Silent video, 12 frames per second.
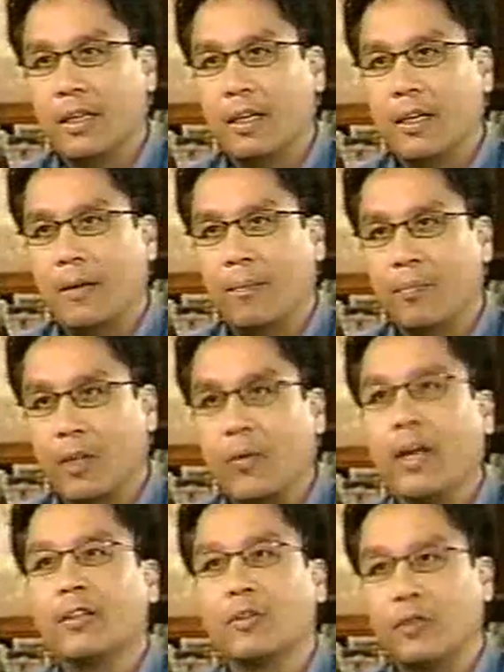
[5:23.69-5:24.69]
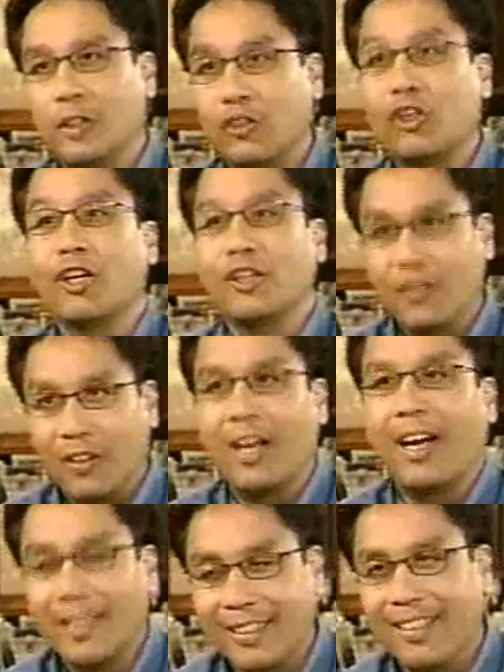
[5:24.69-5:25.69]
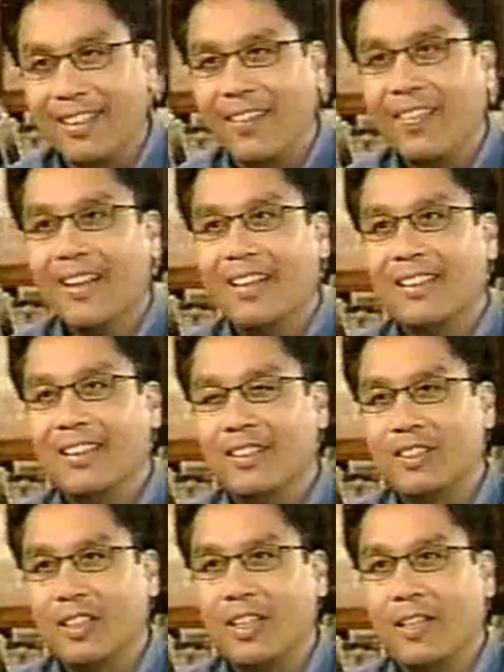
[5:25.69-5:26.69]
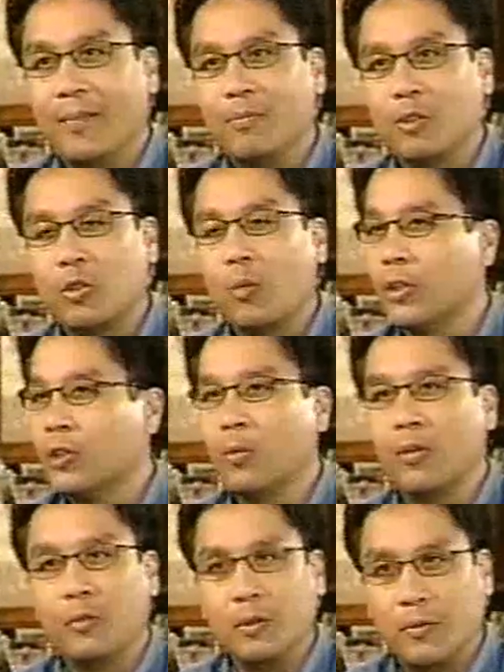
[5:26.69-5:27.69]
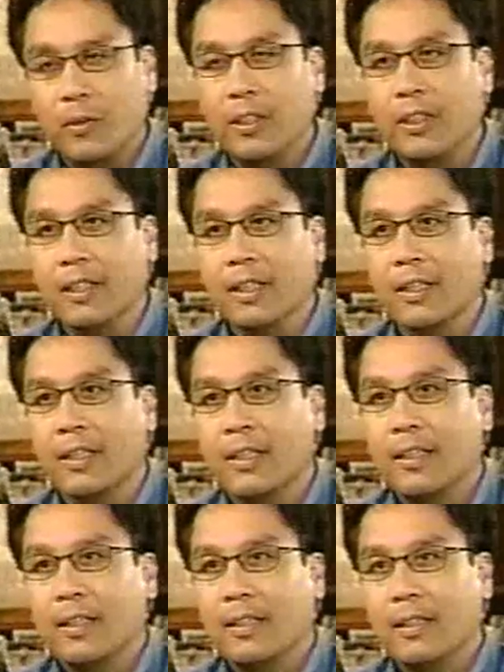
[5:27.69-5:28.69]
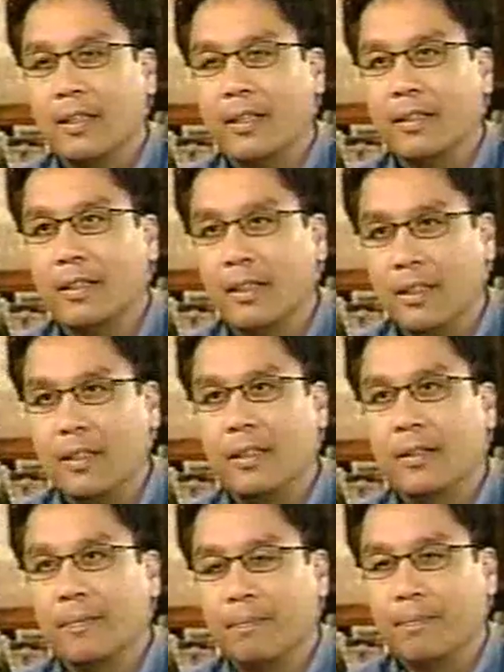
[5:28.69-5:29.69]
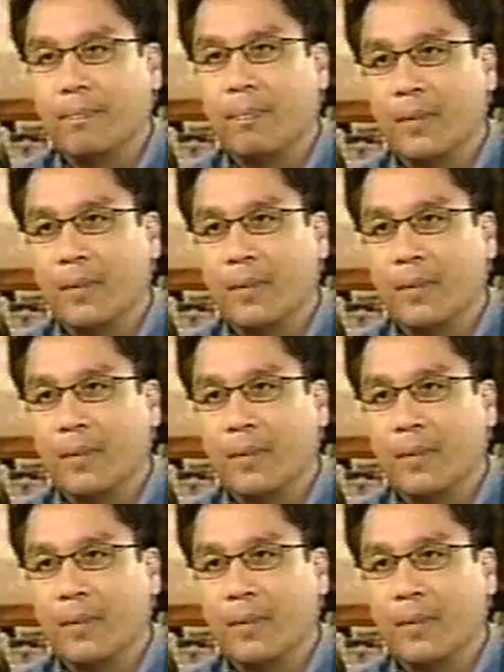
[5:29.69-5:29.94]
And the rate of return on that is so much more fulfilling than